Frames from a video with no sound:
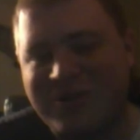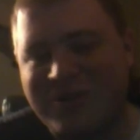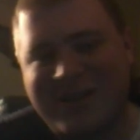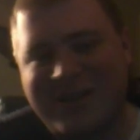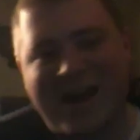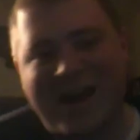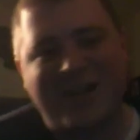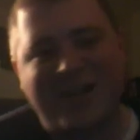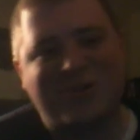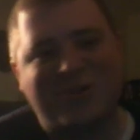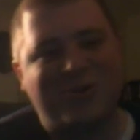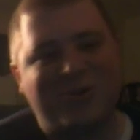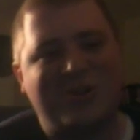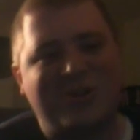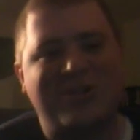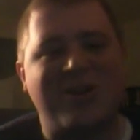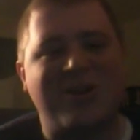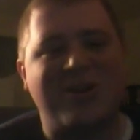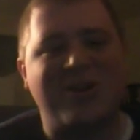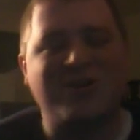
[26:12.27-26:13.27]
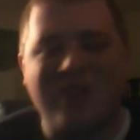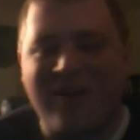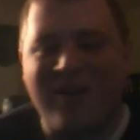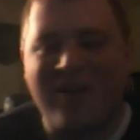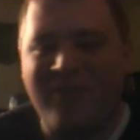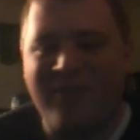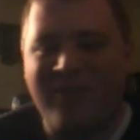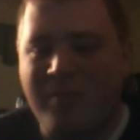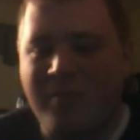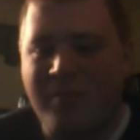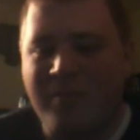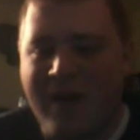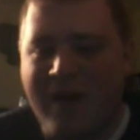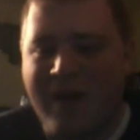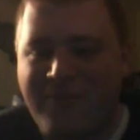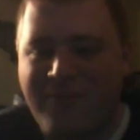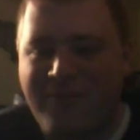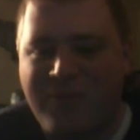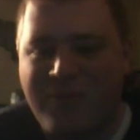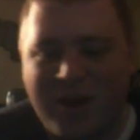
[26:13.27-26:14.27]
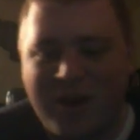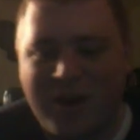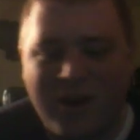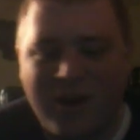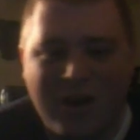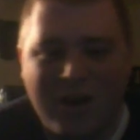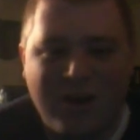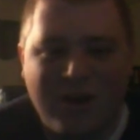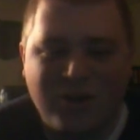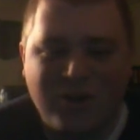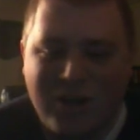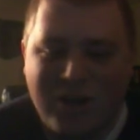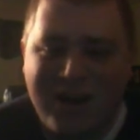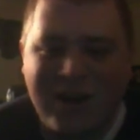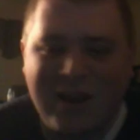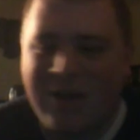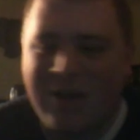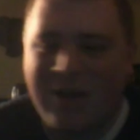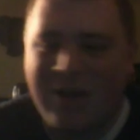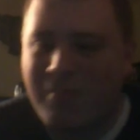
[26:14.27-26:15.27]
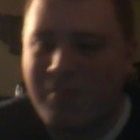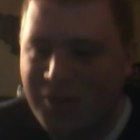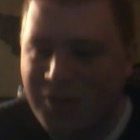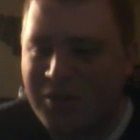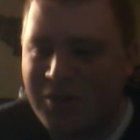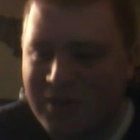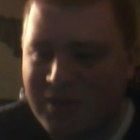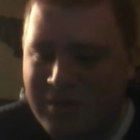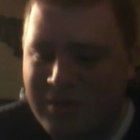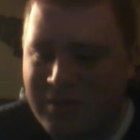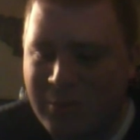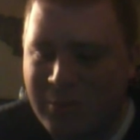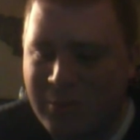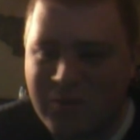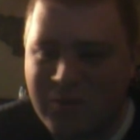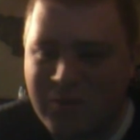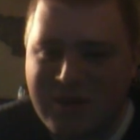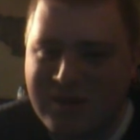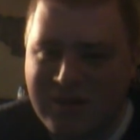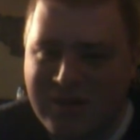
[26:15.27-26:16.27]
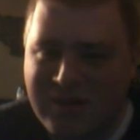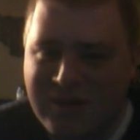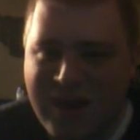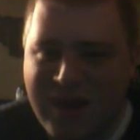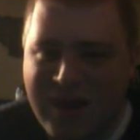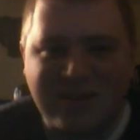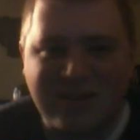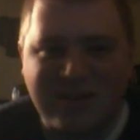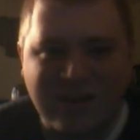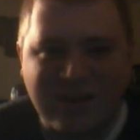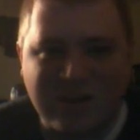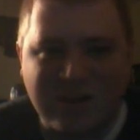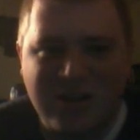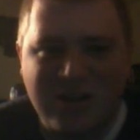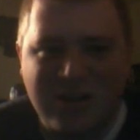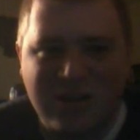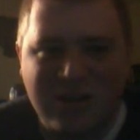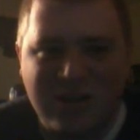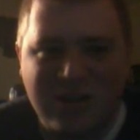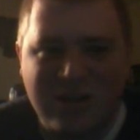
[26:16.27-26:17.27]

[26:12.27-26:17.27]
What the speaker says: task, so she starts off on a bad foot. She didn't get much in this most recent task, did she?